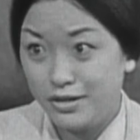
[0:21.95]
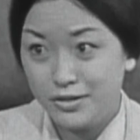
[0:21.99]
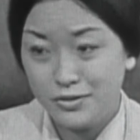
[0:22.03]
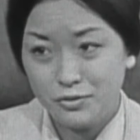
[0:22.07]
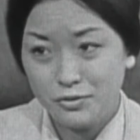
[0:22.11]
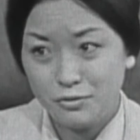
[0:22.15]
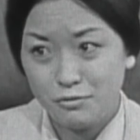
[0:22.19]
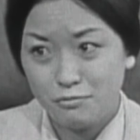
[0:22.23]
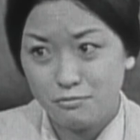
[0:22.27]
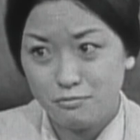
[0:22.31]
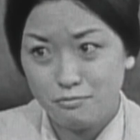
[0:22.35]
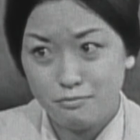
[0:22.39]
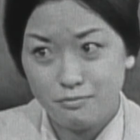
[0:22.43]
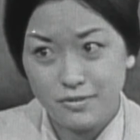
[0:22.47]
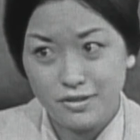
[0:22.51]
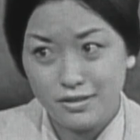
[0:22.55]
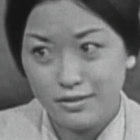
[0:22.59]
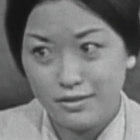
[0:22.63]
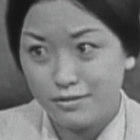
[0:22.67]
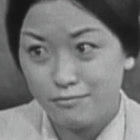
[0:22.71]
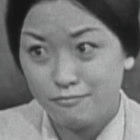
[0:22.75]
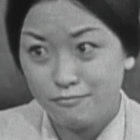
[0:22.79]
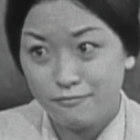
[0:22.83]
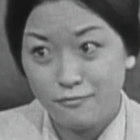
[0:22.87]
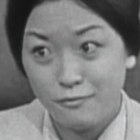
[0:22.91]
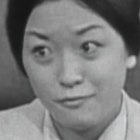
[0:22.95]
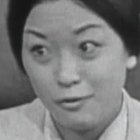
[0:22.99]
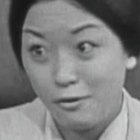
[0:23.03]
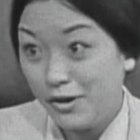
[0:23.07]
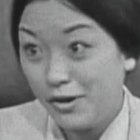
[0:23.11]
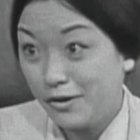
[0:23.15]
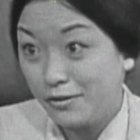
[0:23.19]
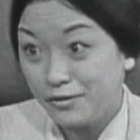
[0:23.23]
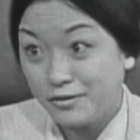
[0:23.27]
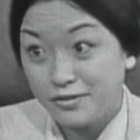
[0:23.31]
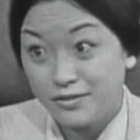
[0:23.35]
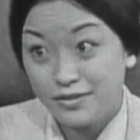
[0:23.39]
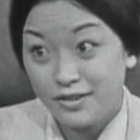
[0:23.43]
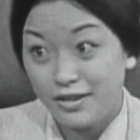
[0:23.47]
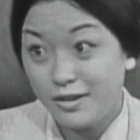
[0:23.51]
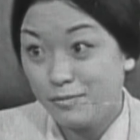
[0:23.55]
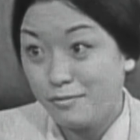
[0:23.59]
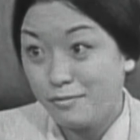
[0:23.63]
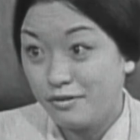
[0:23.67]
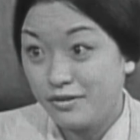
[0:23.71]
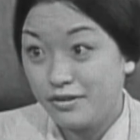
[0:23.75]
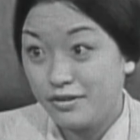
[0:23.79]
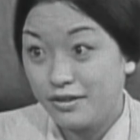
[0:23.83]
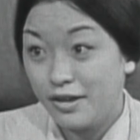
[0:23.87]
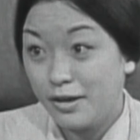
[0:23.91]
unless you mean the foil, the
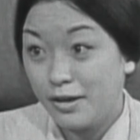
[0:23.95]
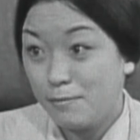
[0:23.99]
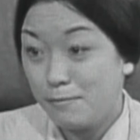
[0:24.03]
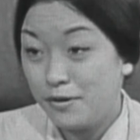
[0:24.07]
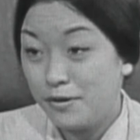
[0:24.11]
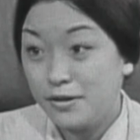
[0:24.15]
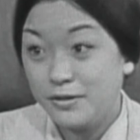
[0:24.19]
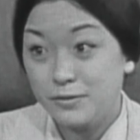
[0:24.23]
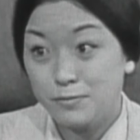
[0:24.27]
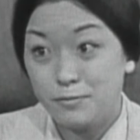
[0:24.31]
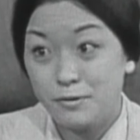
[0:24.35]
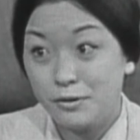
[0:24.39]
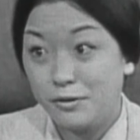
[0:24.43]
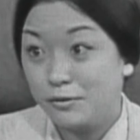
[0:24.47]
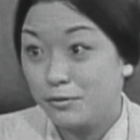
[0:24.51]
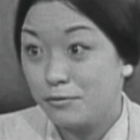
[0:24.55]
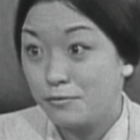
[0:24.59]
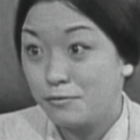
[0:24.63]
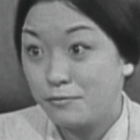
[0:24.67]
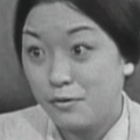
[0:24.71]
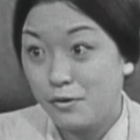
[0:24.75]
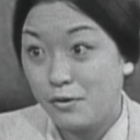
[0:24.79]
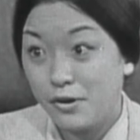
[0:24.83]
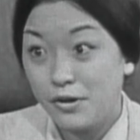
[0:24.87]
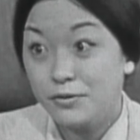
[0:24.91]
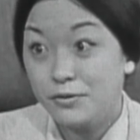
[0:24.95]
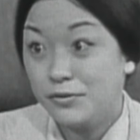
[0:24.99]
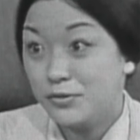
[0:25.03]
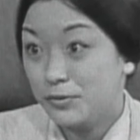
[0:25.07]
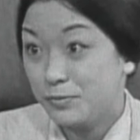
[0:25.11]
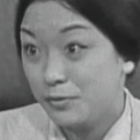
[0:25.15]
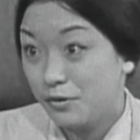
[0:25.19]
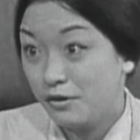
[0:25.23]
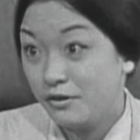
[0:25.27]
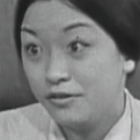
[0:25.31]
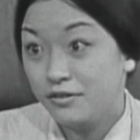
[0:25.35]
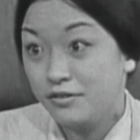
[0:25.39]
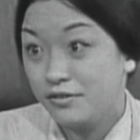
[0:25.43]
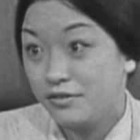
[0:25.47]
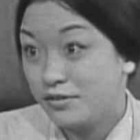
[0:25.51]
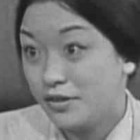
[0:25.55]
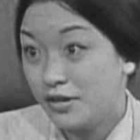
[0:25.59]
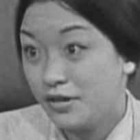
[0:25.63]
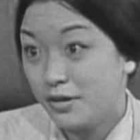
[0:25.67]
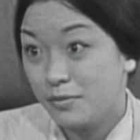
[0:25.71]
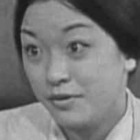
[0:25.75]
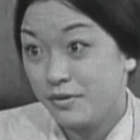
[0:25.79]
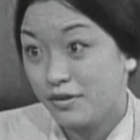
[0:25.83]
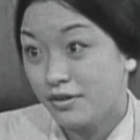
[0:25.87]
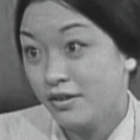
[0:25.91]
sabre, and the épée is bigger than foil and smaller than
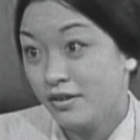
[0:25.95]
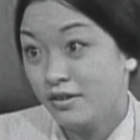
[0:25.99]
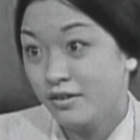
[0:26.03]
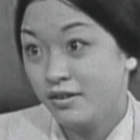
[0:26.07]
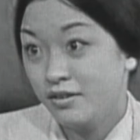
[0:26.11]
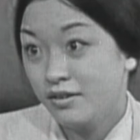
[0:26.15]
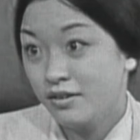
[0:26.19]
sabre.